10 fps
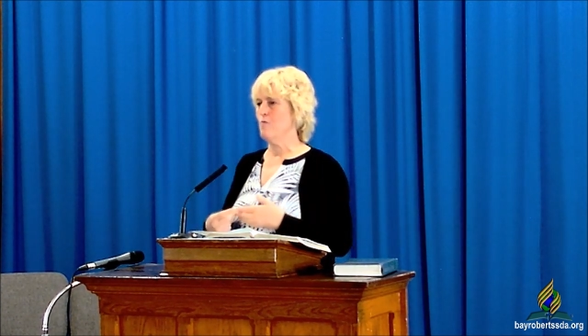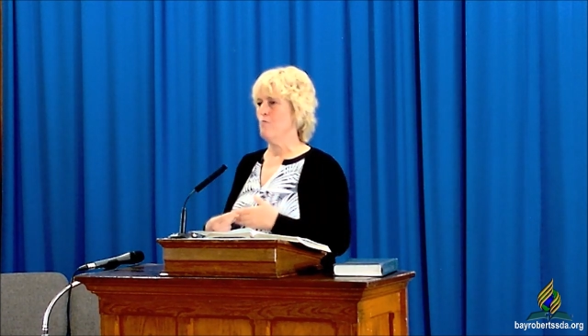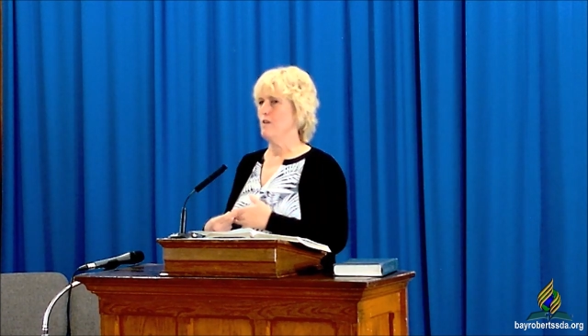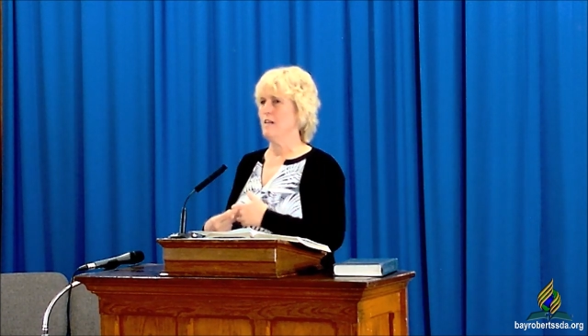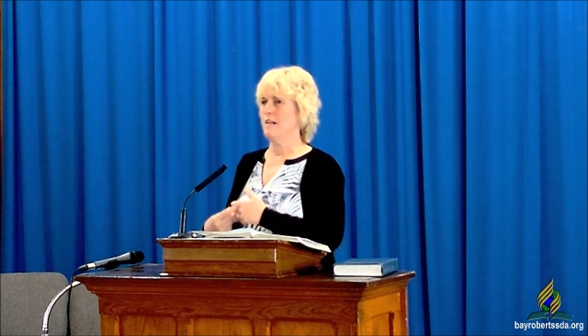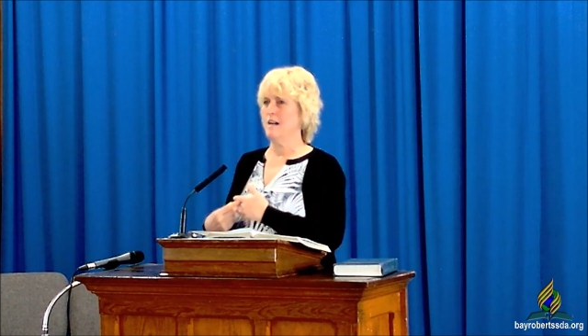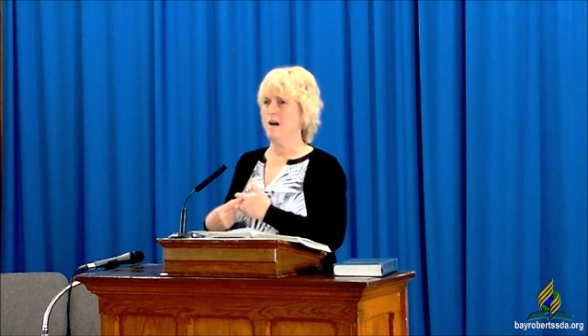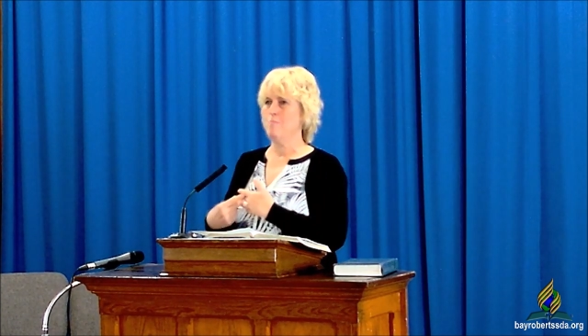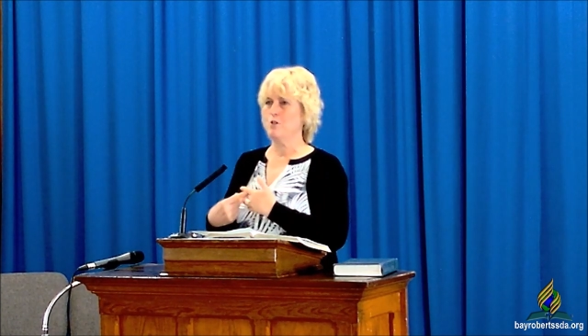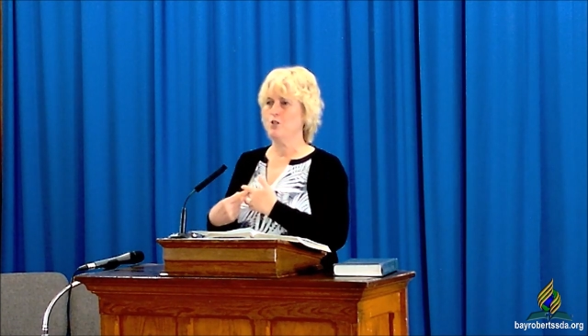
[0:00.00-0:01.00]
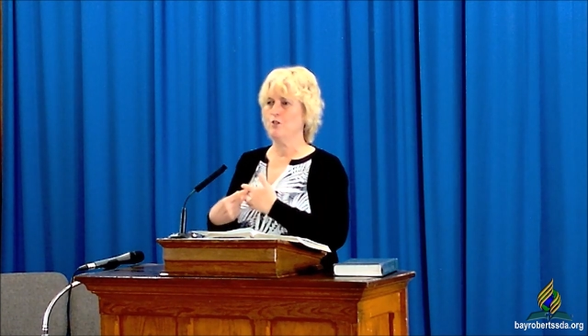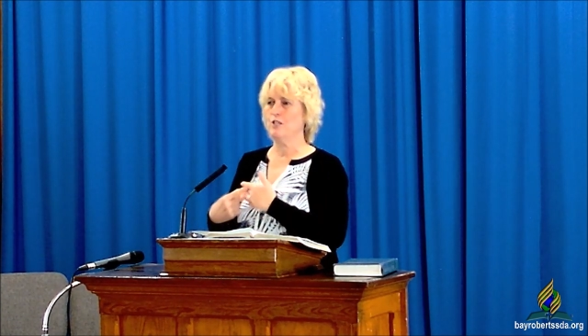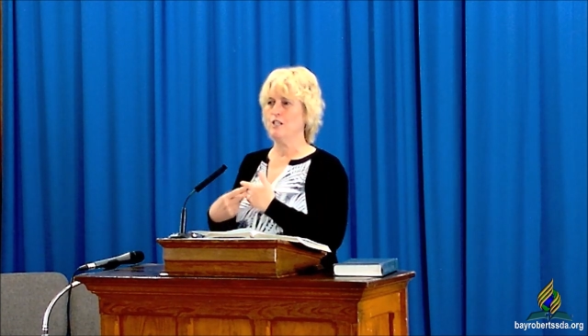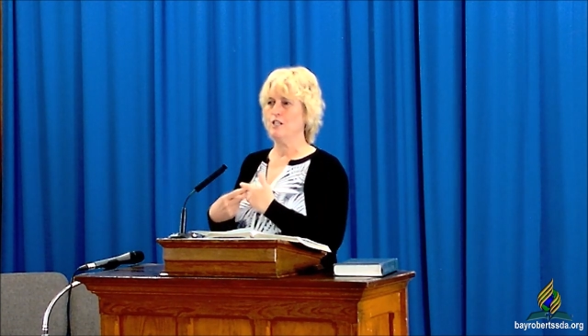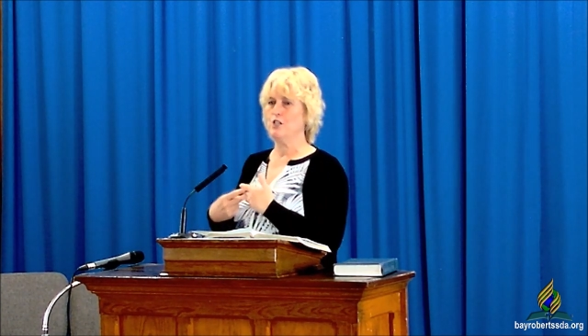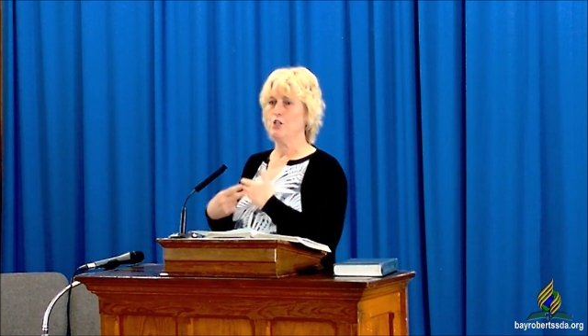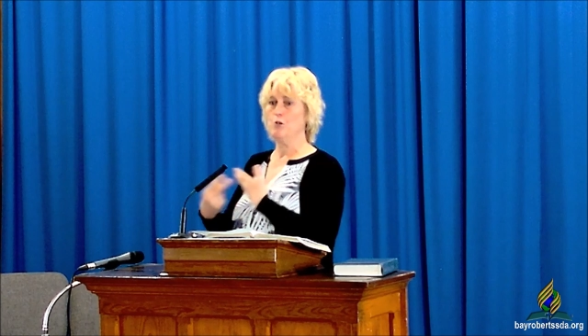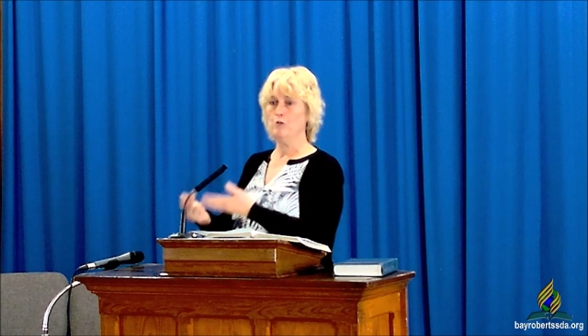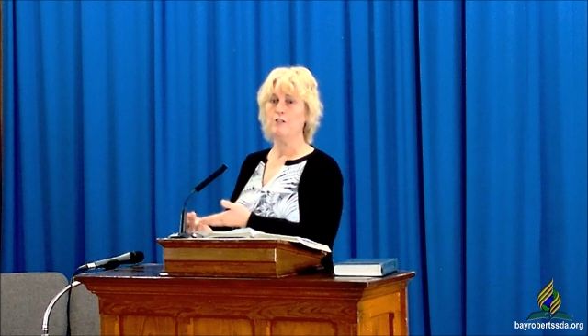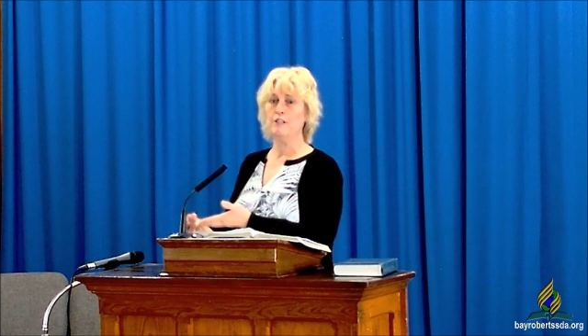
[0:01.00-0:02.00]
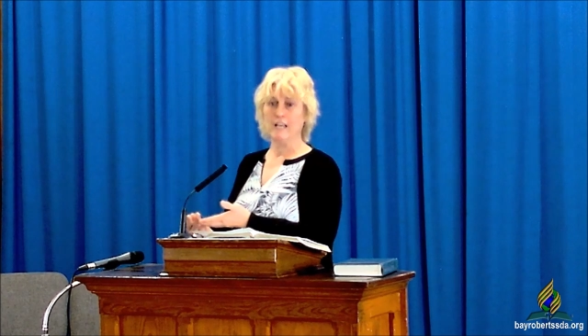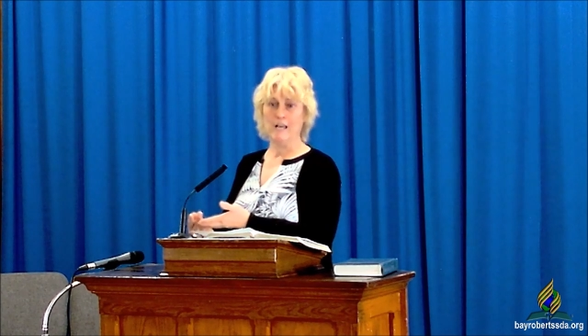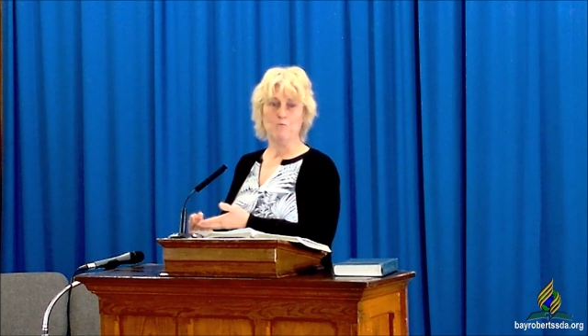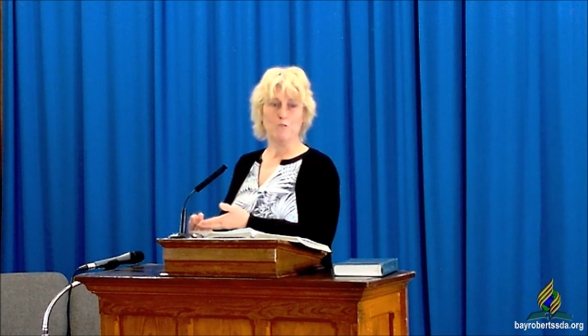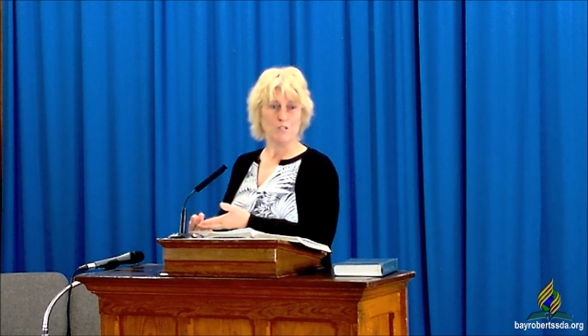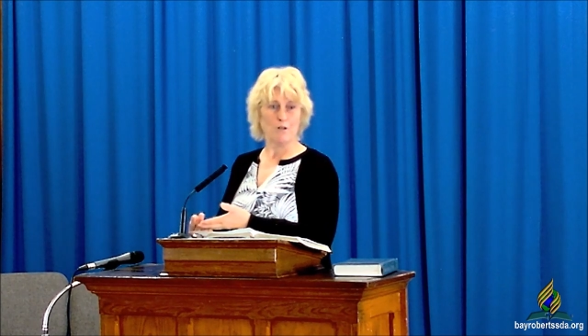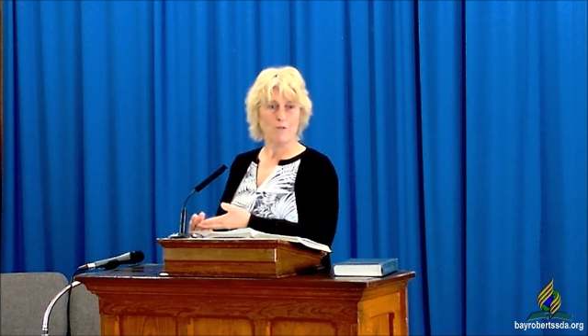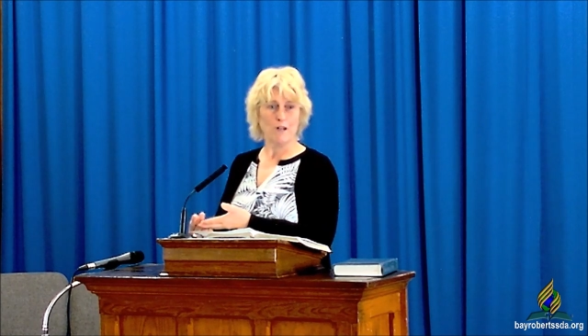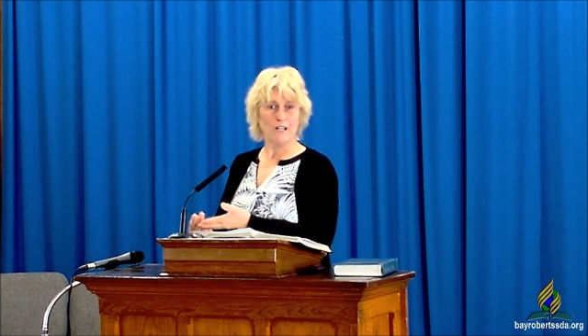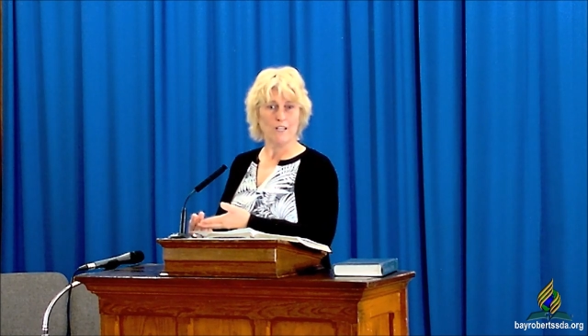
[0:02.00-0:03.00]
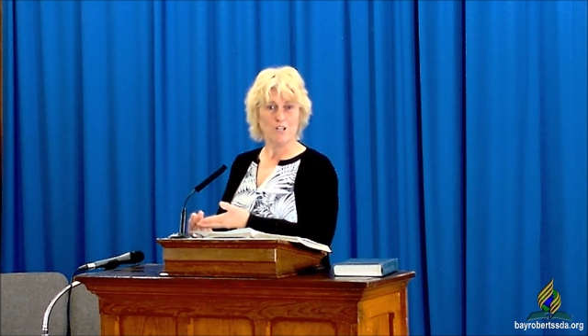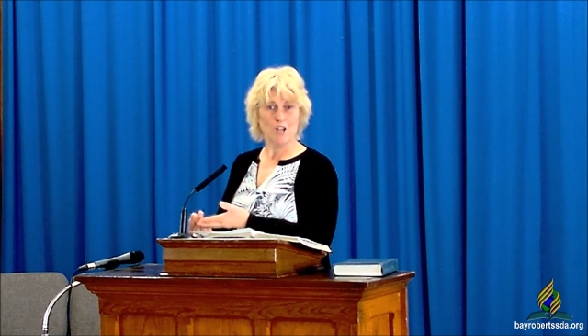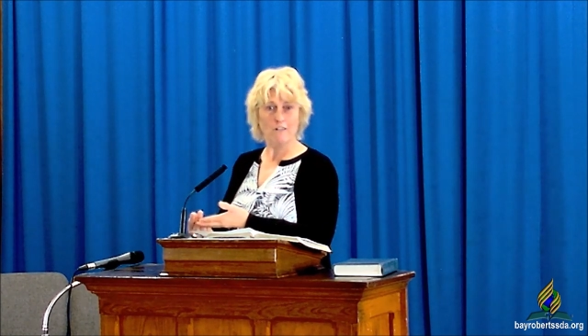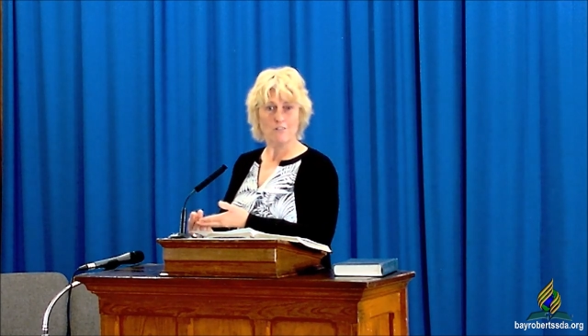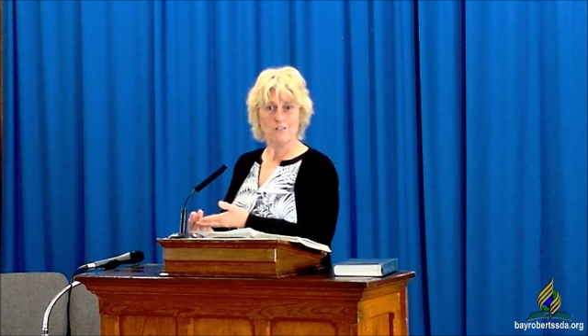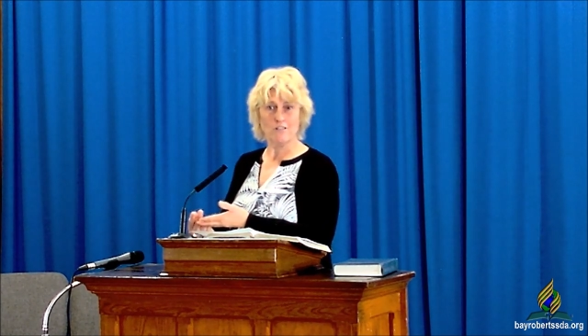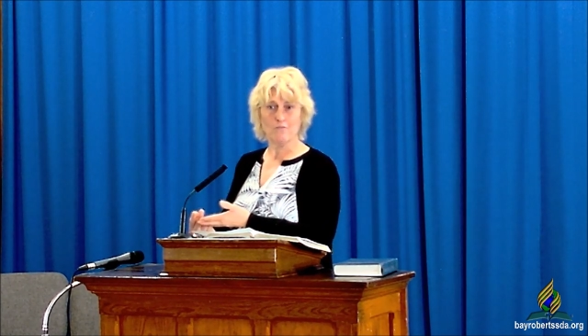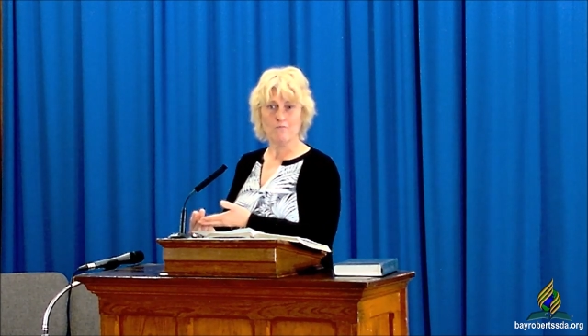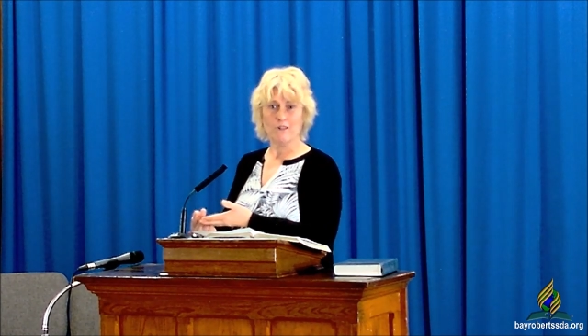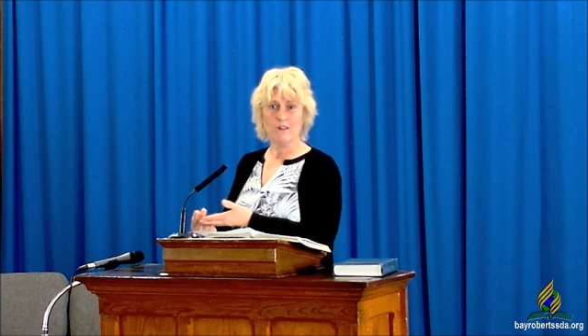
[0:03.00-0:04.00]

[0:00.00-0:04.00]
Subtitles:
when we get an opportunity to communicate with somebody and talk to them,